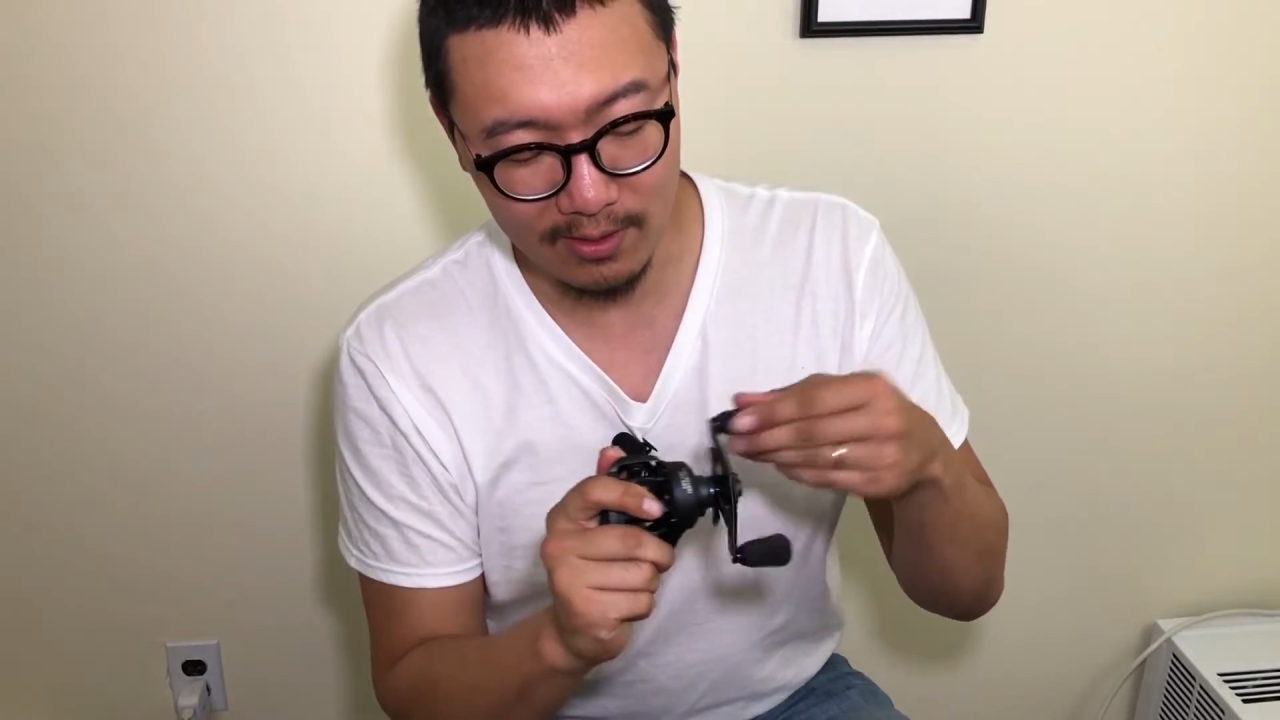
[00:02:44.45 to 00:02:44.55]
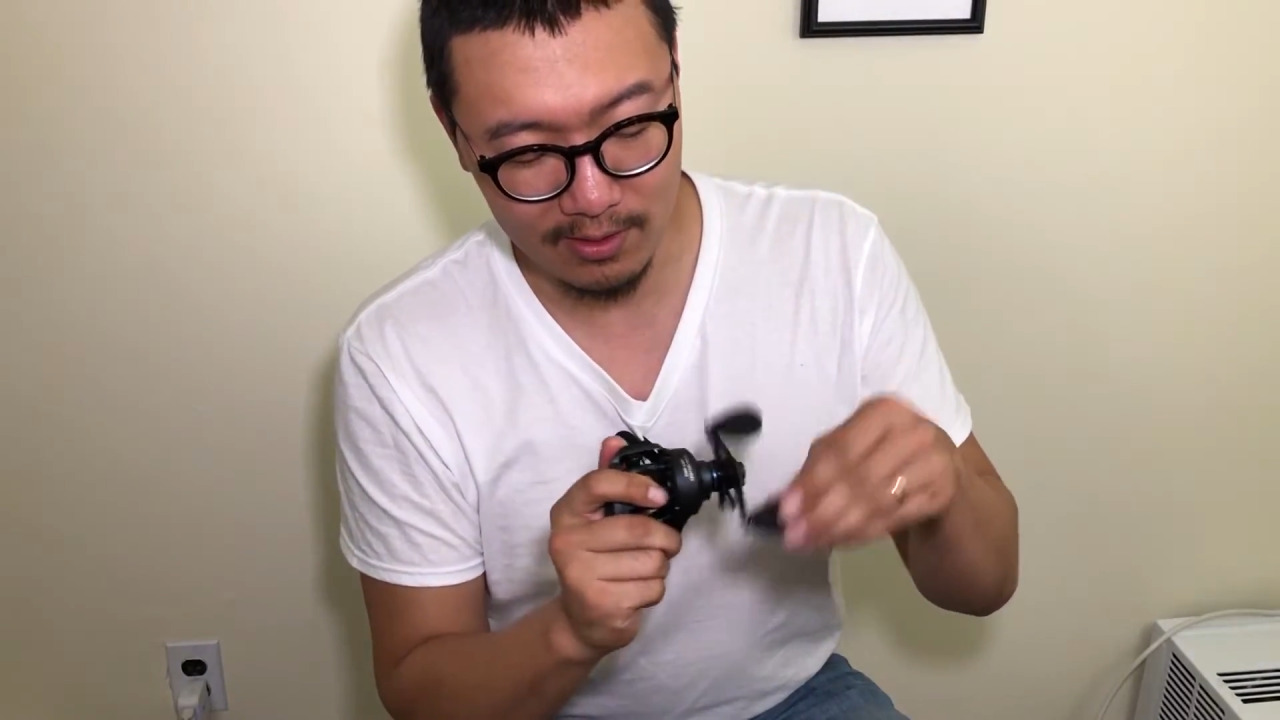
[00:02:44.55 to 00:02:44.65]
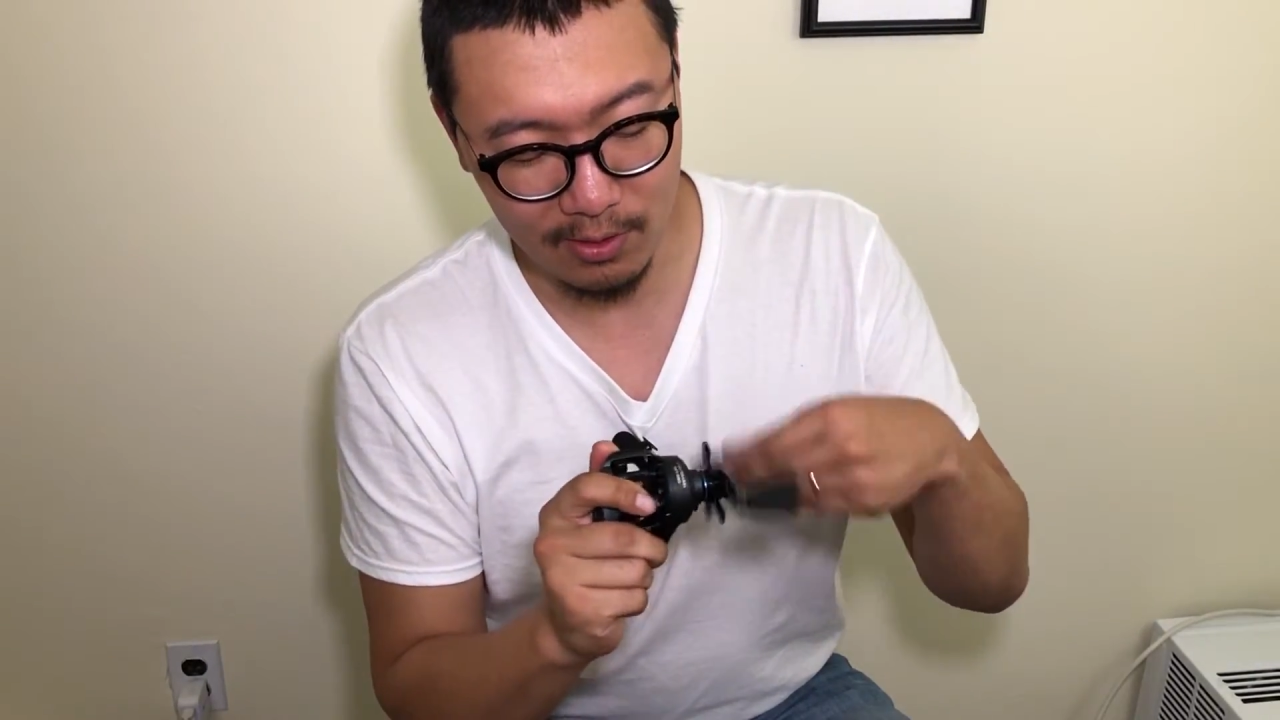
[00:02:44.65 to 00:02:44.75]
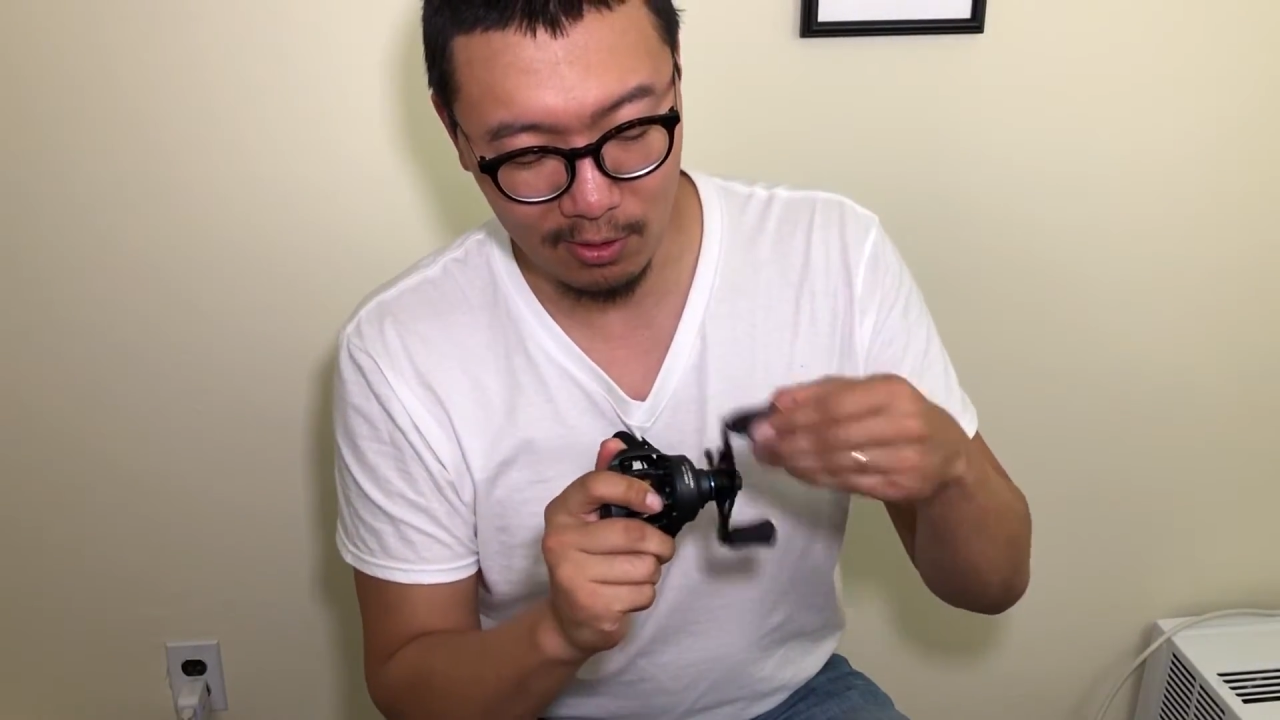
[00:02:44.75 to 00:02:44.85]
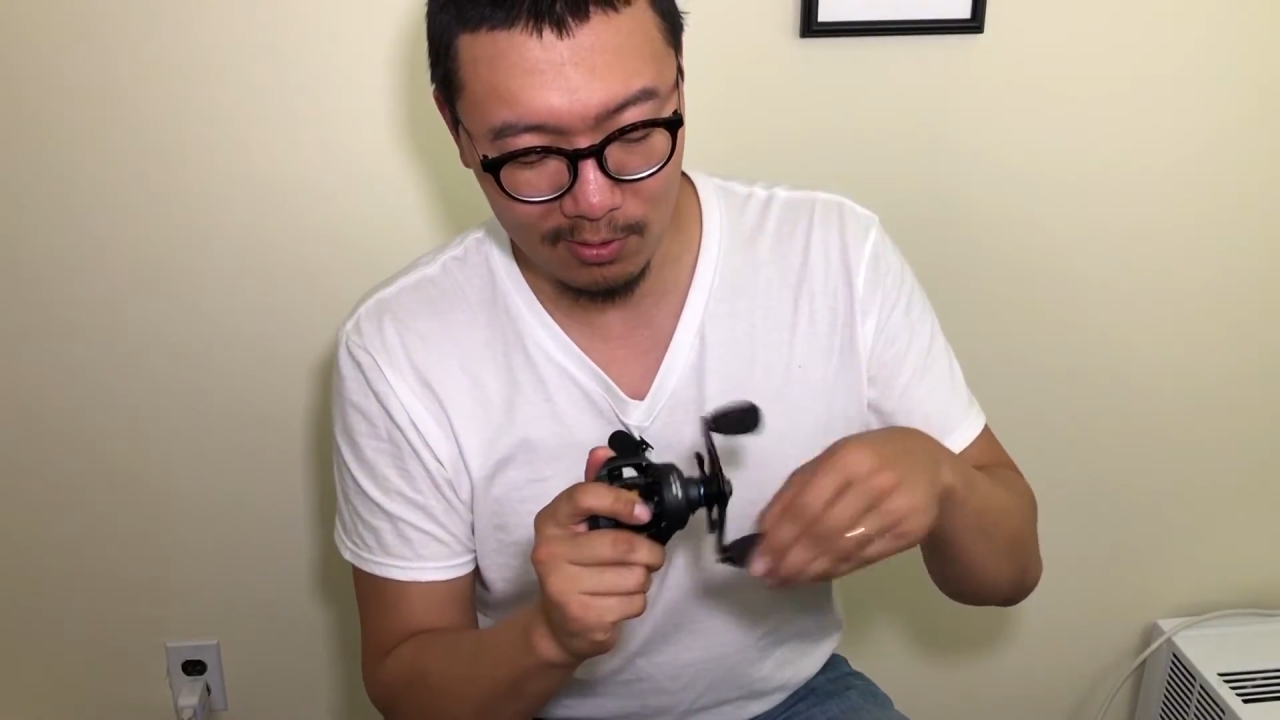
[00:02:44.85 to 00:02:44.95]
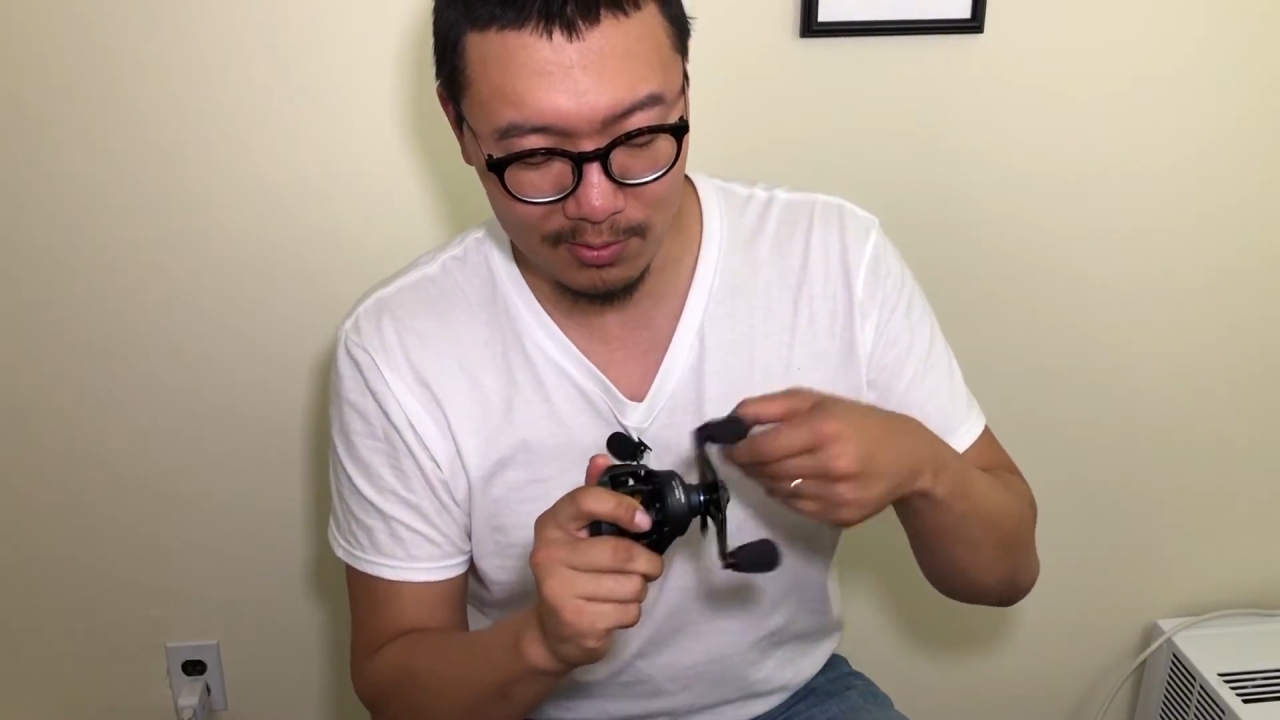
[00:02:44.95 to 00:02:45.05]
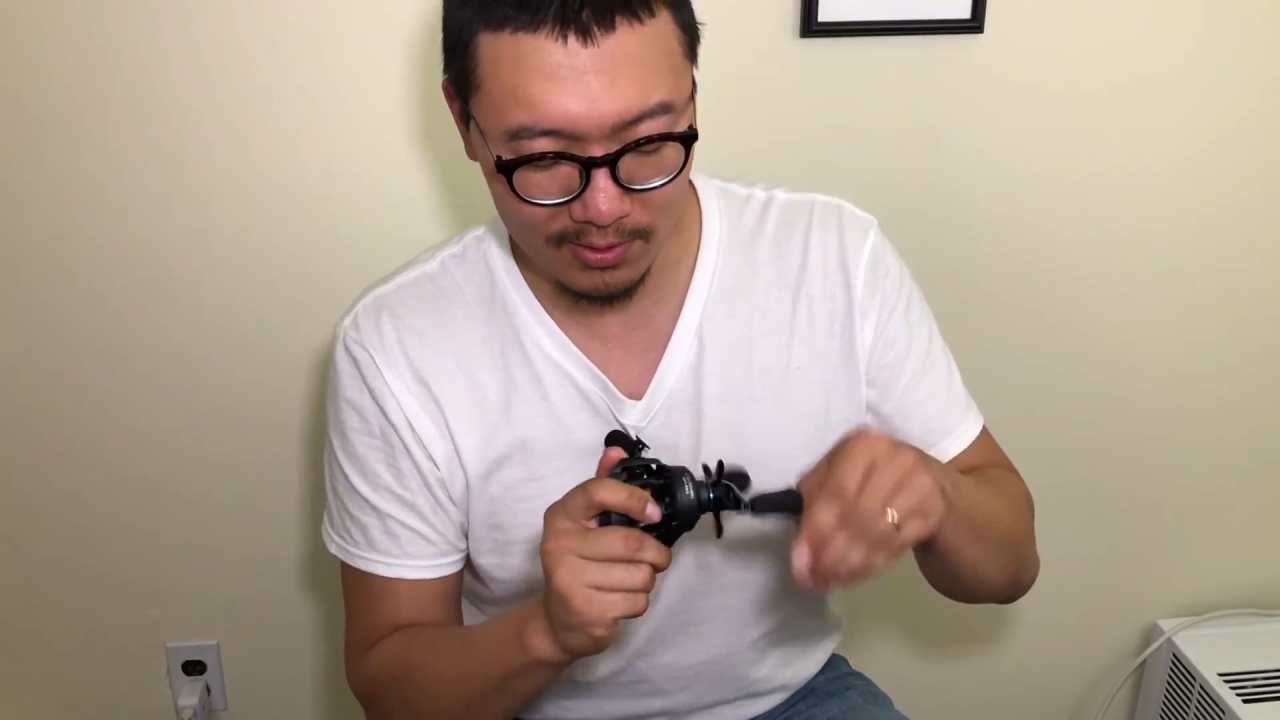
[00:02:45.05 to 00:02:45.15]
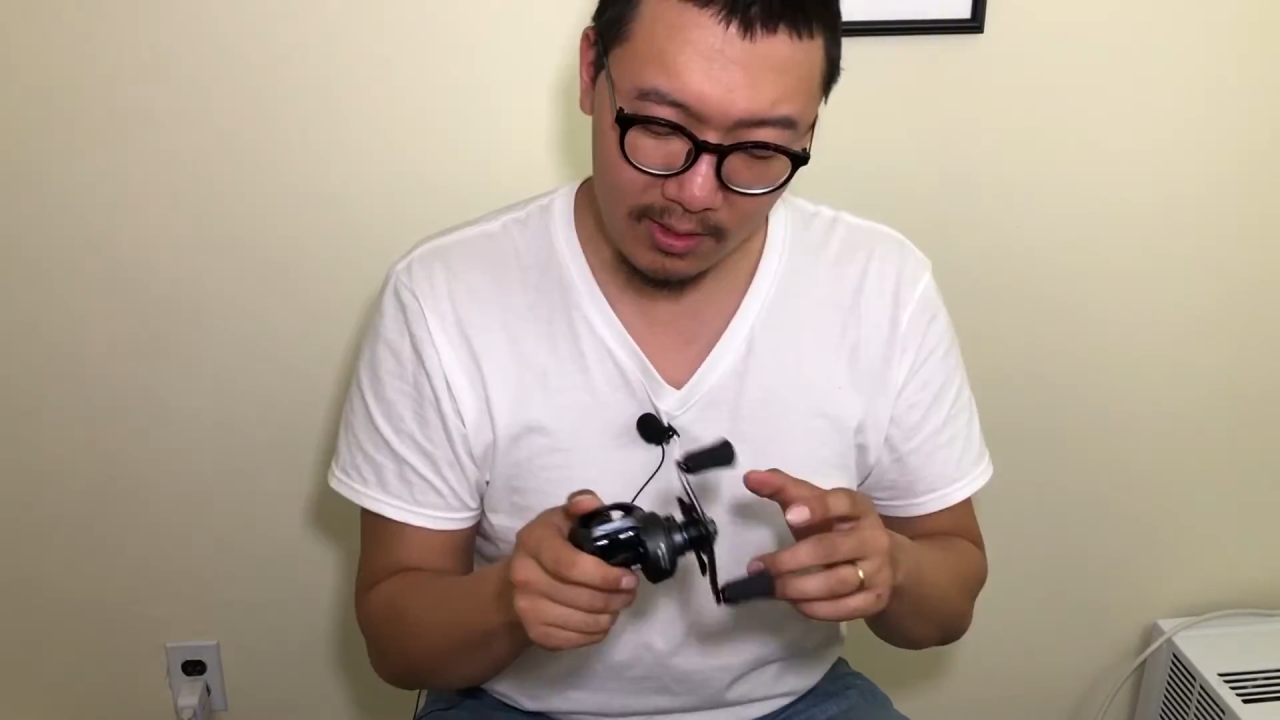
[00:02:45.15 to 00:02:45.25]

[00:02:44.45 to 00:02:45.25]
a carbon.